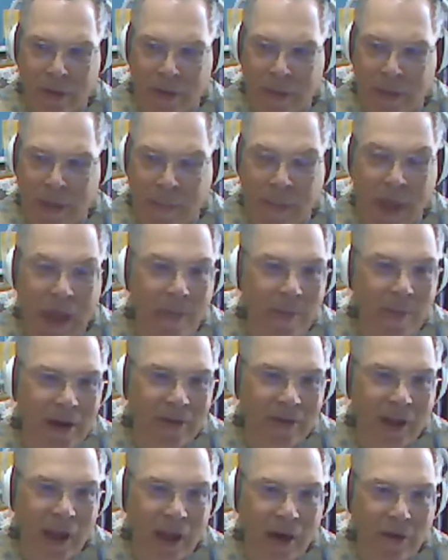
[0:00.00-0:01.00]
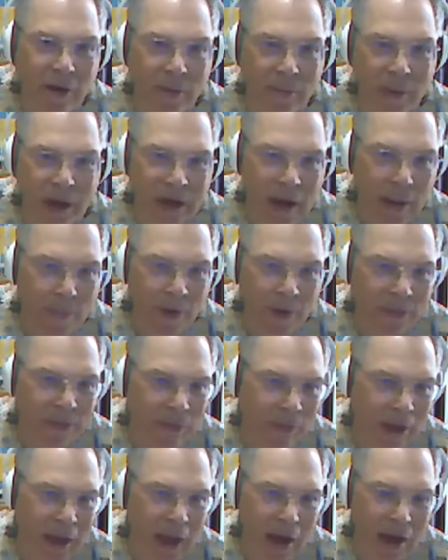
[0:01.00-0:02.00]
the payment schedule money i'm
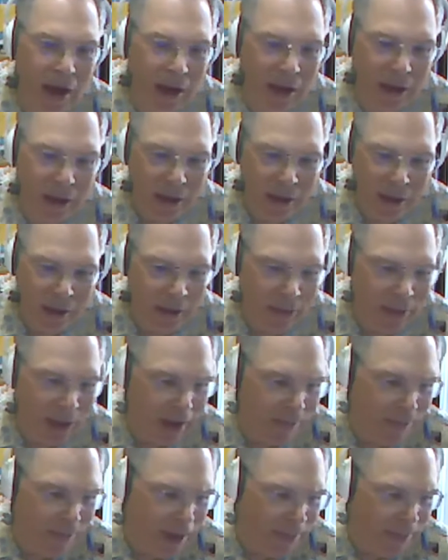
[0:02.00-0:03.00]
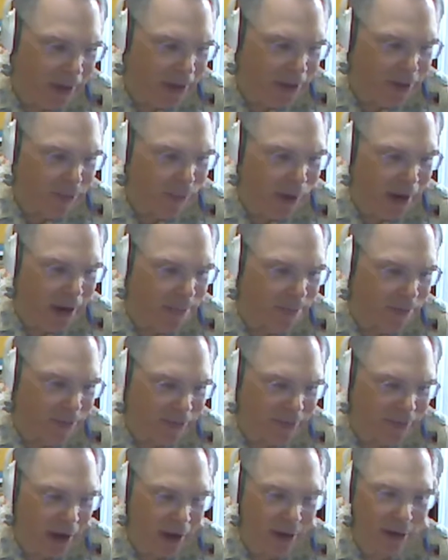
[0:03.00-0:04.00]
also getting you know like maybe 20%
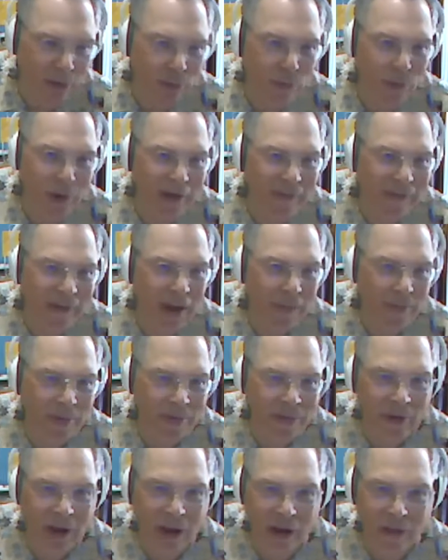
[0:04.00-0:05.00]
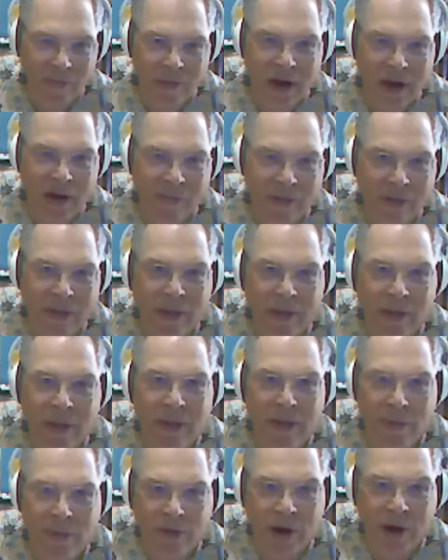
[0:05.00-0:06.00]
or 25% or whatever the
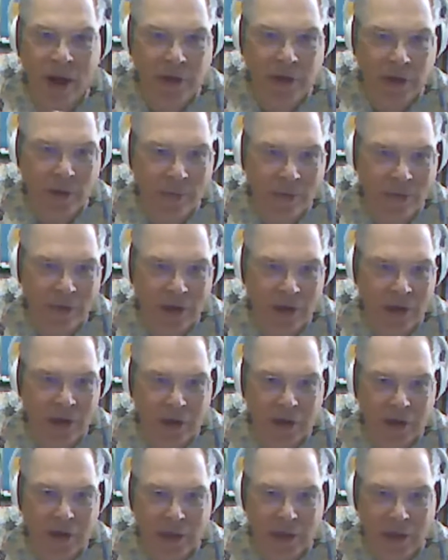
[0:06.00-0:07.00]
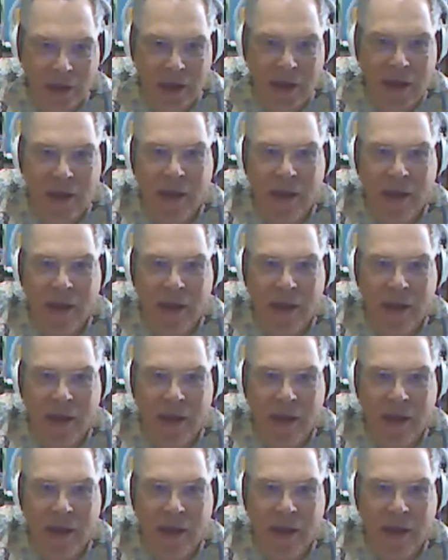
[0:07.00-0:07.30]
the project was initially